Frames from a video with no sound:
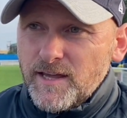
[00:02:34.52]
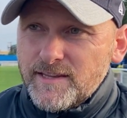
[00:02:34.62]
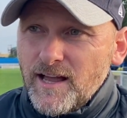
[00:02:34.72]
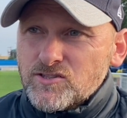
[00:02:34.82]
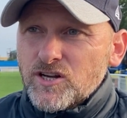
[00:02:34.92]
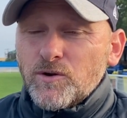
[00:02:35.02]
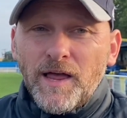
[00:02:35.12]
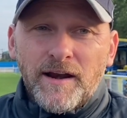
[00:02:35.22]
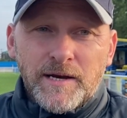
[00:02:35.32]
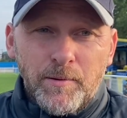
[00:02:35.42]
doesn't go
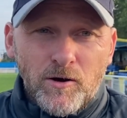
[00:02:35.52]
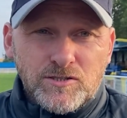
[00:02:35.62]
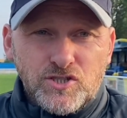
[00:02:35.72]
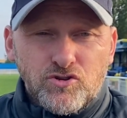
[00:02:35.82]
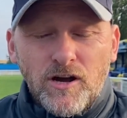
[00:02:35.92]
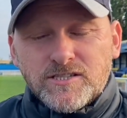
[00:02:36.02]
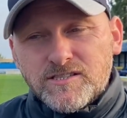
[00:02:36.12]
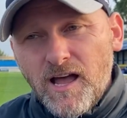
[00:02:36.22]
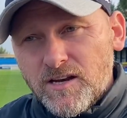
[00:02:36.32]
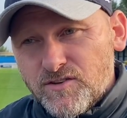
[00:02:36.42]
down in the box. He tries to
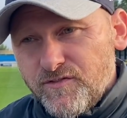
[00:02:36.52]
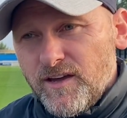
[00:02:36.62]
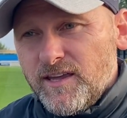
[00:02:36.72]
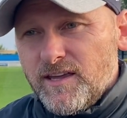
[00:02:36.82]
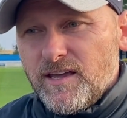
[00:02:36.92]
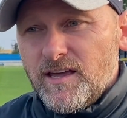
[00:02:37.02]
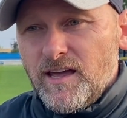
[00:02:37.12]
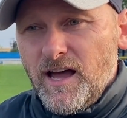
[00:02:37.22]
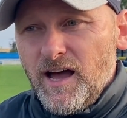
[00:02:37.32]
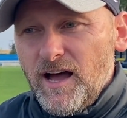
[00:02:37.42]
stay on his feet.
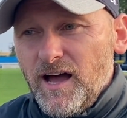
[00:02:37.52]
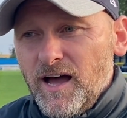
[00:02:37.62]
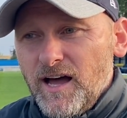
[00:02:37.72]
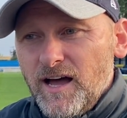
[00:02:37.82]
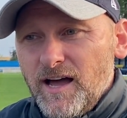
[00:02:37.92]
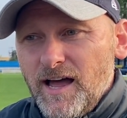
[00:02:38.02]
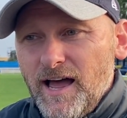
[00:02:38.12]
I